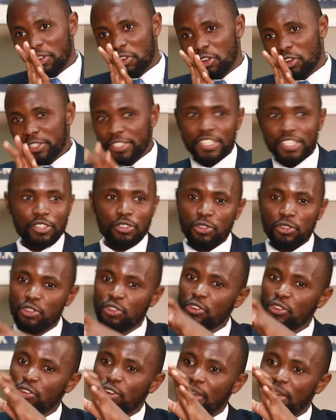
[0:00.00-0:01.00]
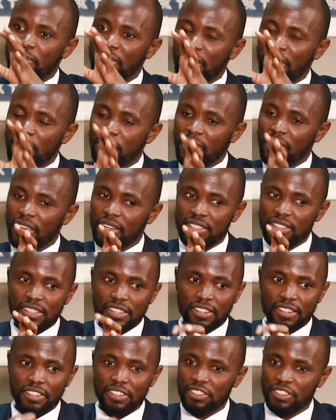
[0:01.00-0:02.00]
constitutional amendments
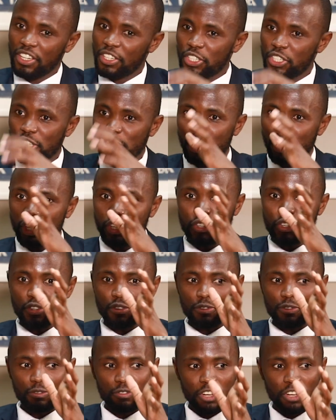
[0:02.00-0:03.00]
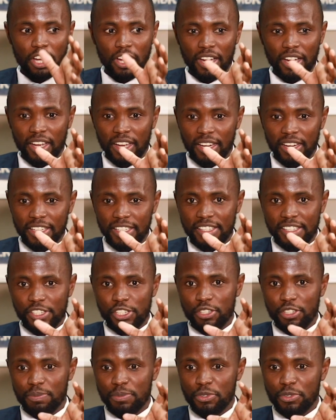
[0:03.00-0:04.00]
and change of
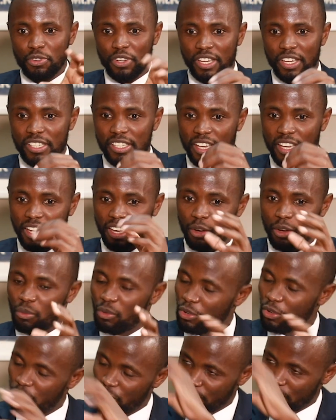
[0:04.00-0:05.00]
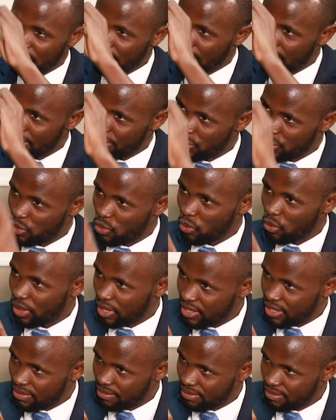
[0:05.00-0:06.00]
leadership structure and whatnot, that is
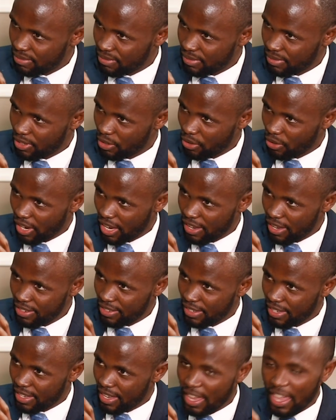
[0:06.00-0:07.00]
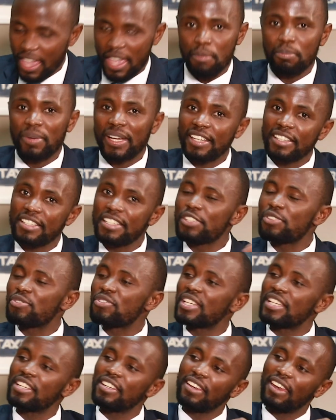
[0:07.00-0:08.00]
good, okay? But it is
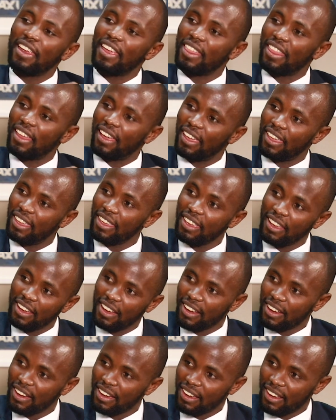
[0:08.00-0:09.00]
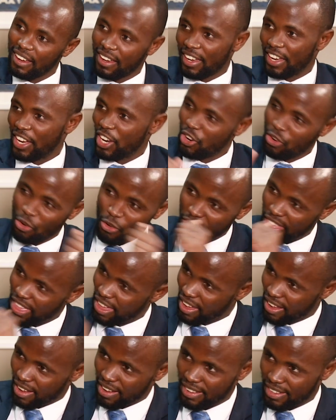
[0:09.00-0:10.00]
really neither here nor
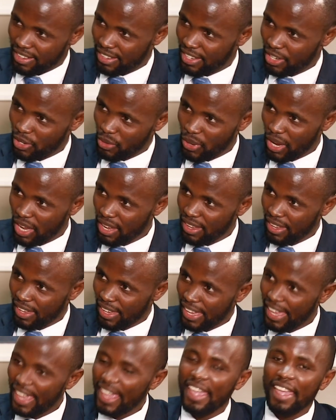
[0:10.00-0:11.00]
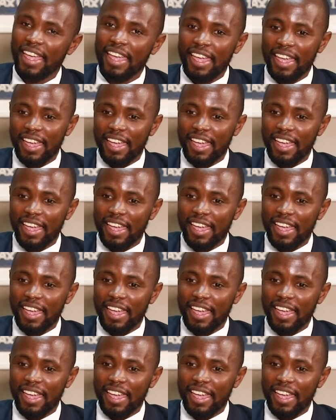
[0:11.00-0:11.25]
there, mm-hmm. okay? Mm-hmm.